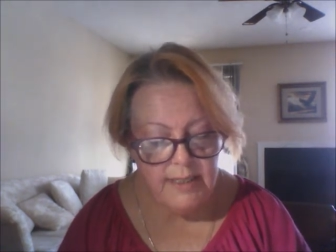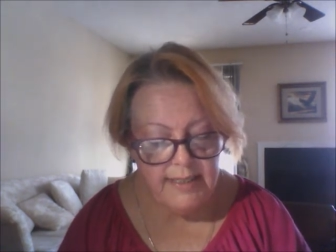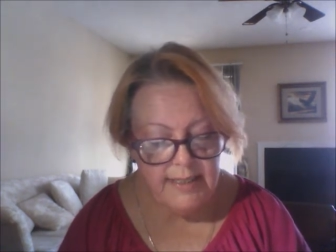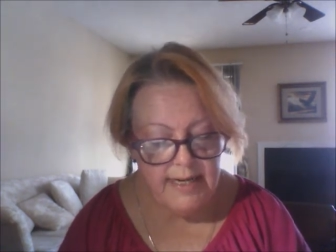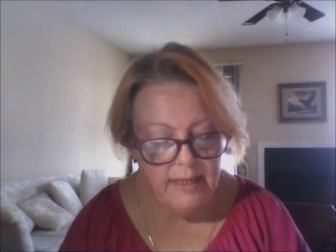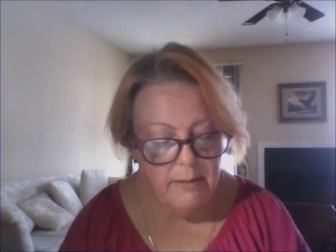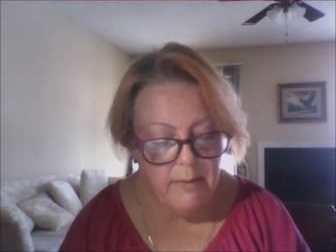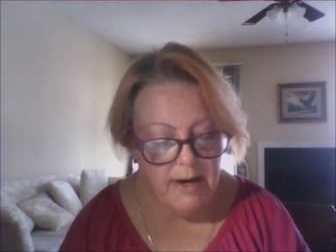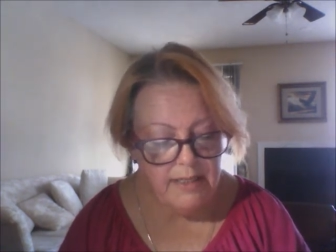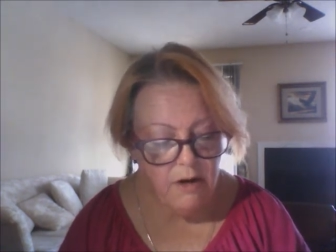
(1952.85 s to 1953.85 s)
steeling
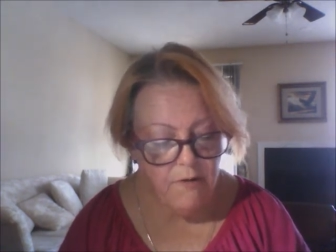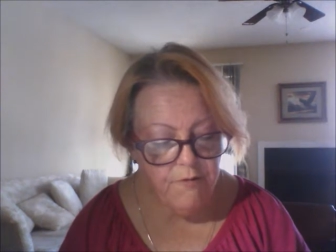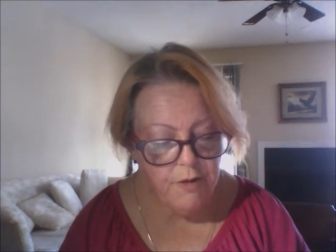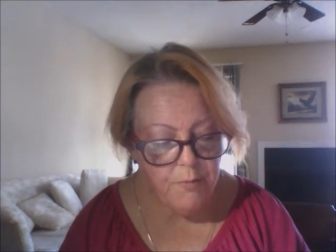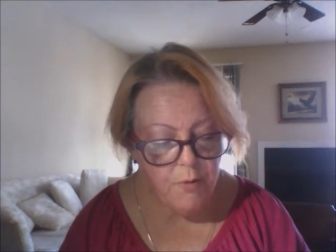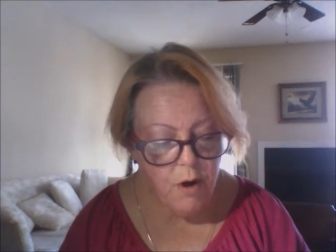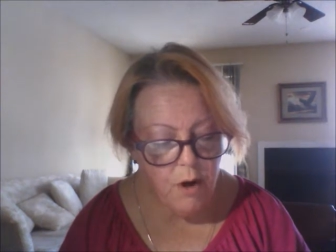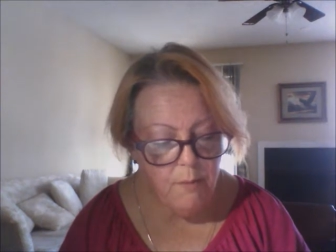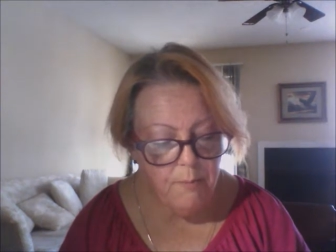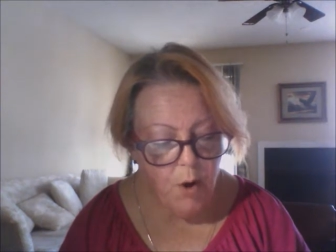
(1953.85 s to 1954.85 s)
myself for the
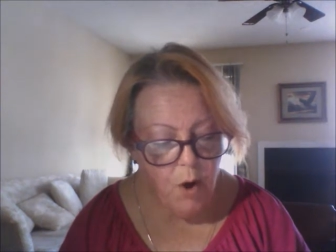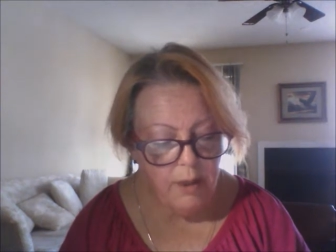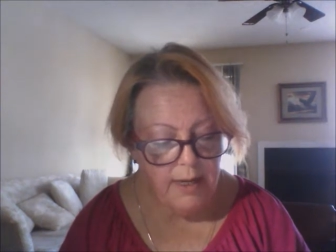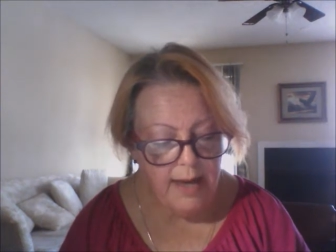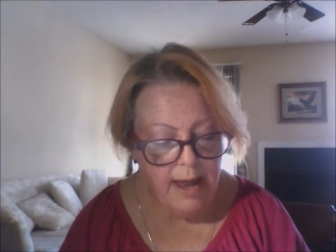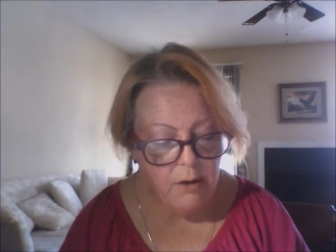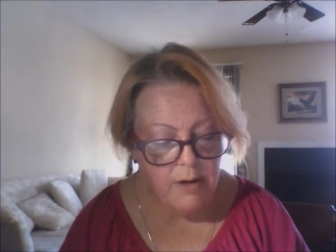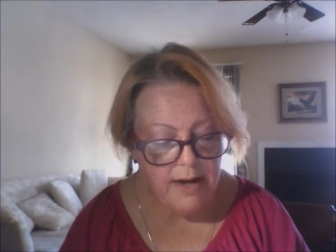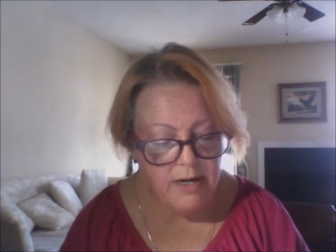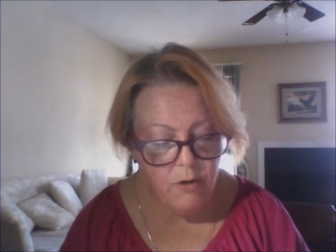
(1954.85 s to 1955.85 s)
bra- bawling
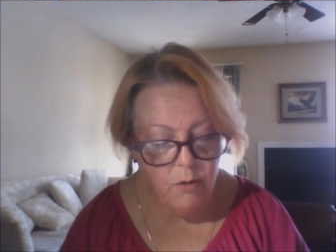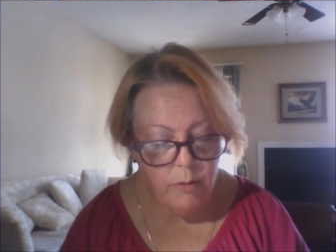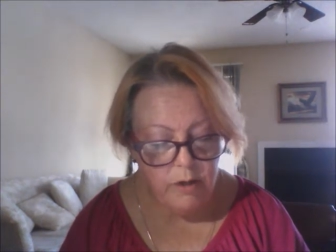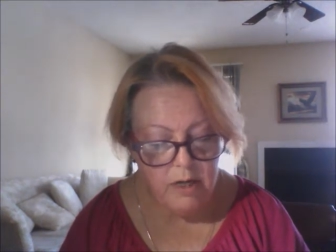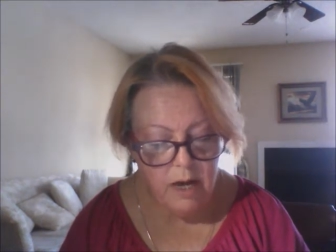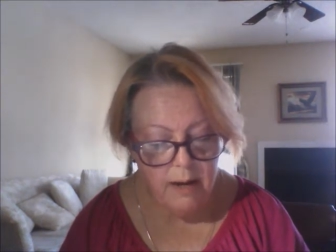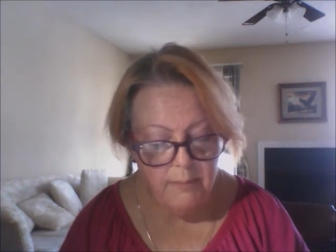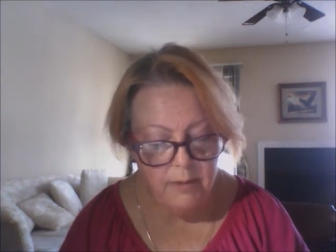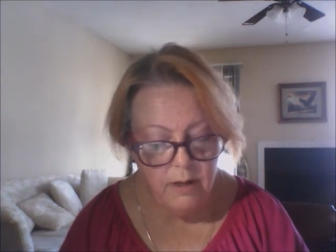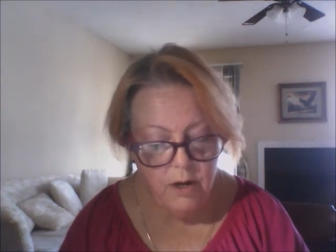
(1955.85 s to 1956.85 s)
out I knew would
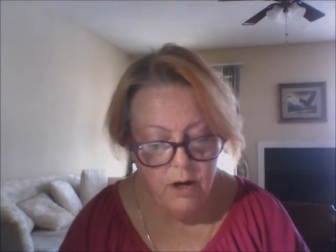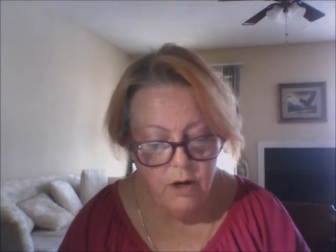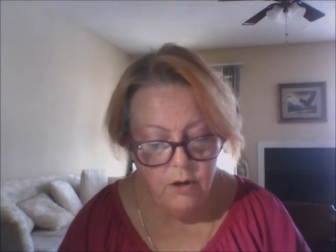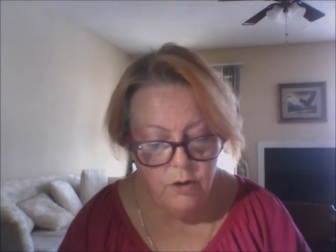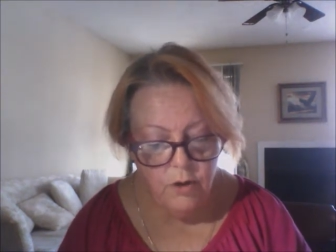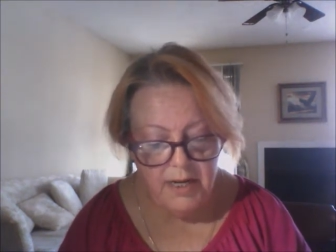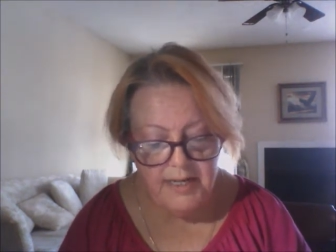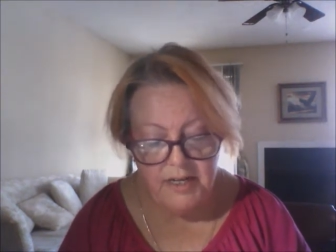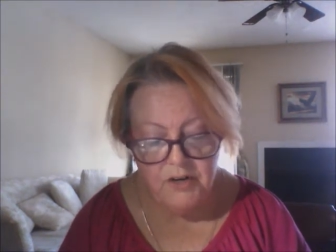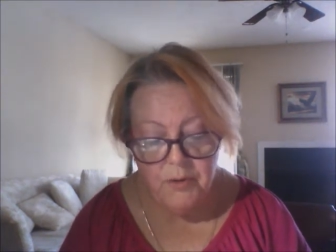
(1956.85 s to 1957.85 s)
come. Look
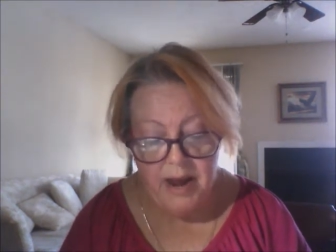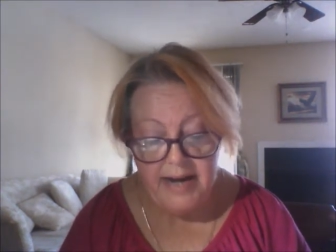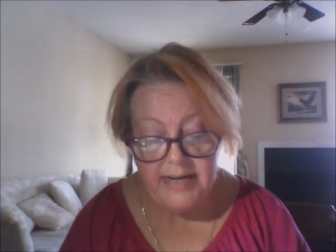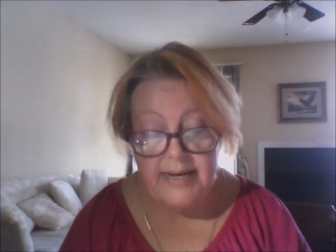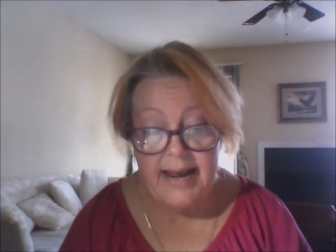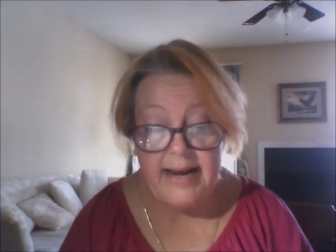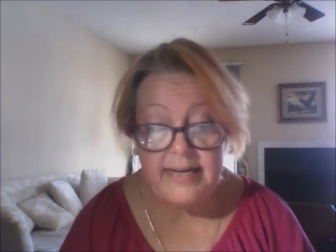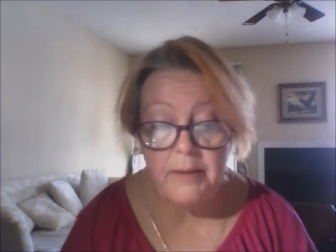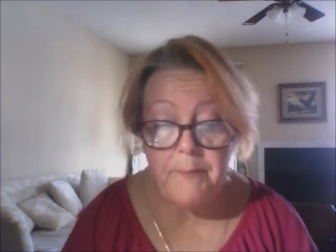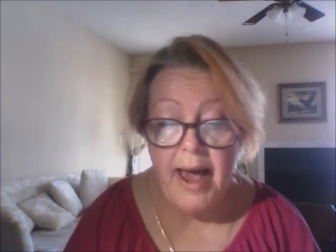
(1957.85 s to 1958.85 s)
at the great
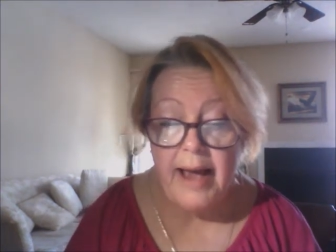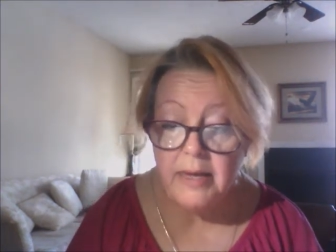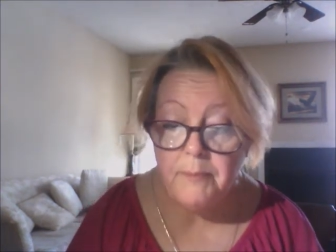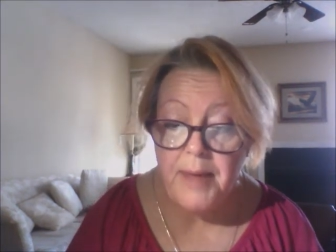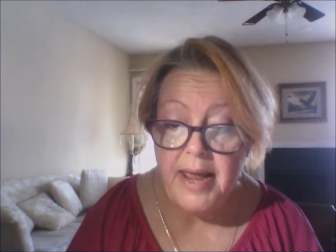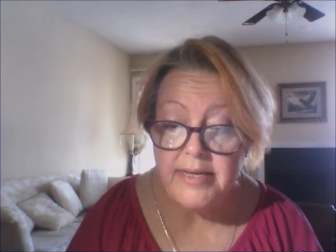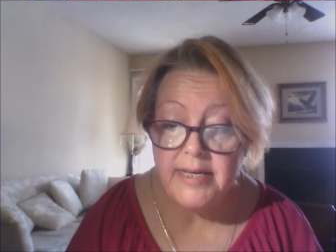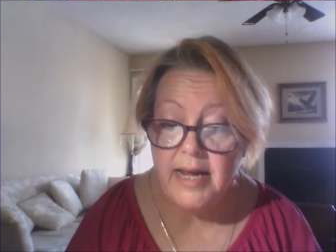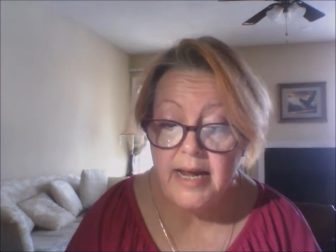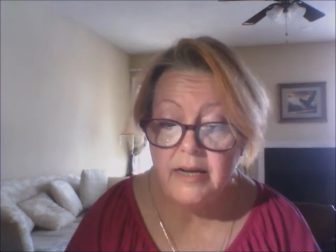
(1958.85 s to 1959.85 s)
lady back in bed
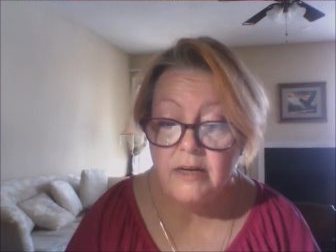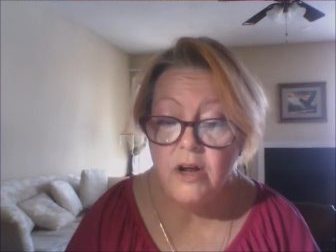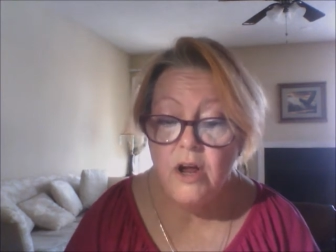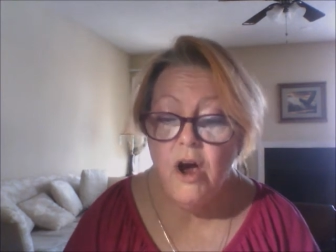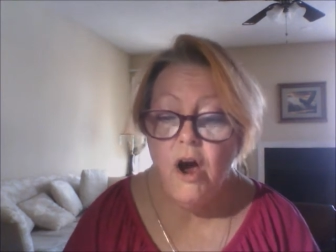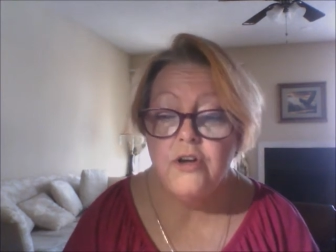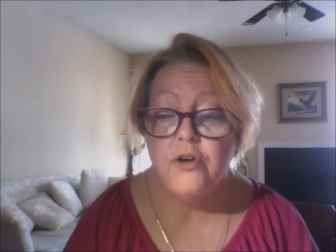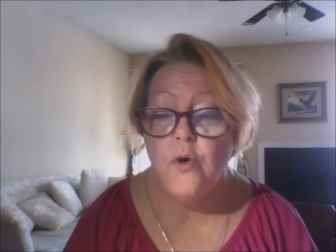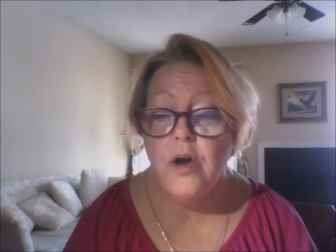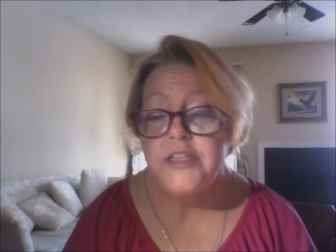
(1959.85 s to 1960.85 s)
again. Are
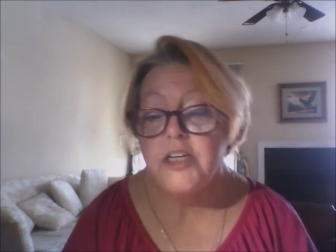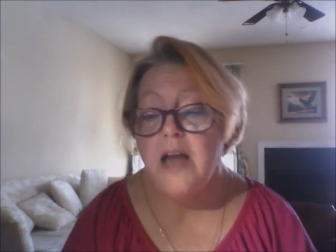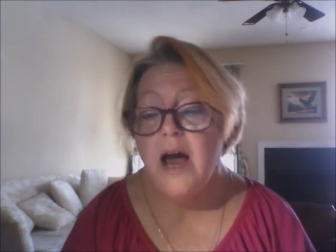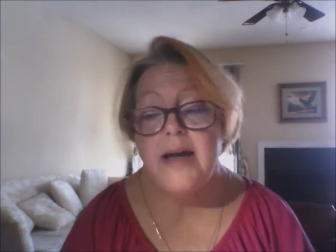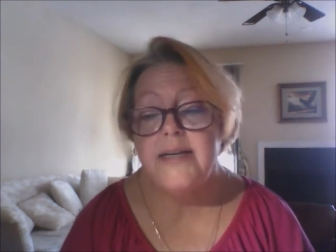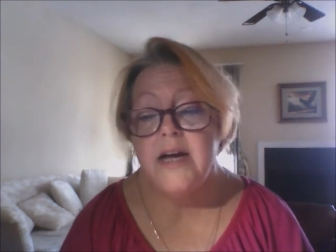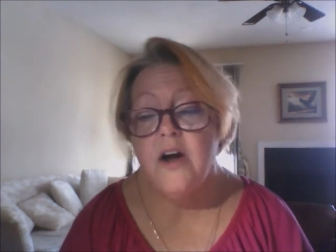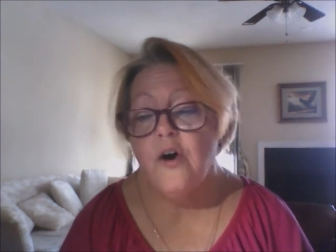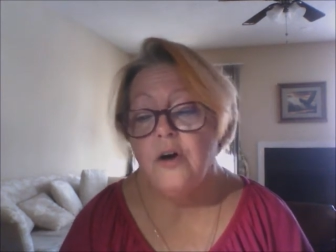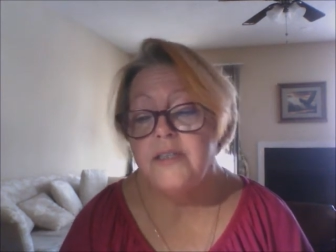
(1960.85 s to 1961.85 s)
you going to lie
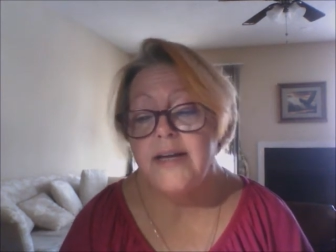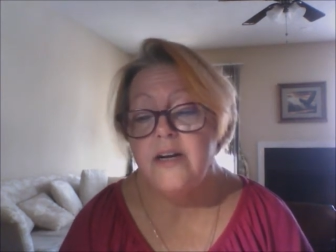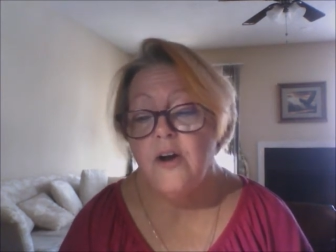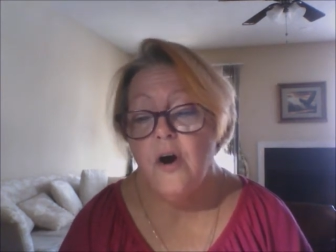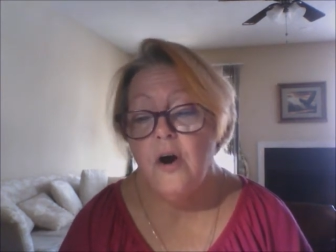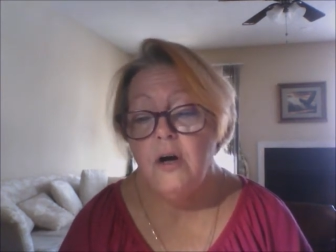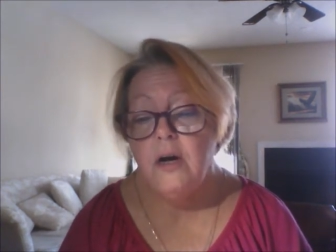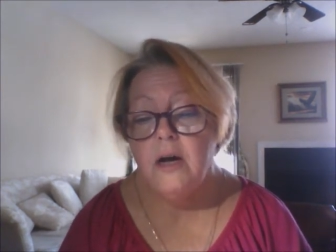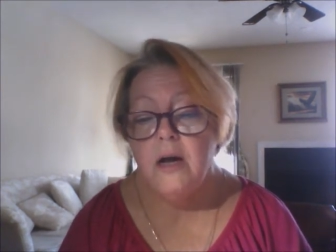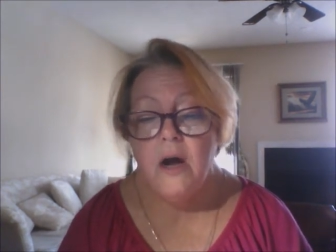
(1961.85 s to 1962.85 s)
there all day long?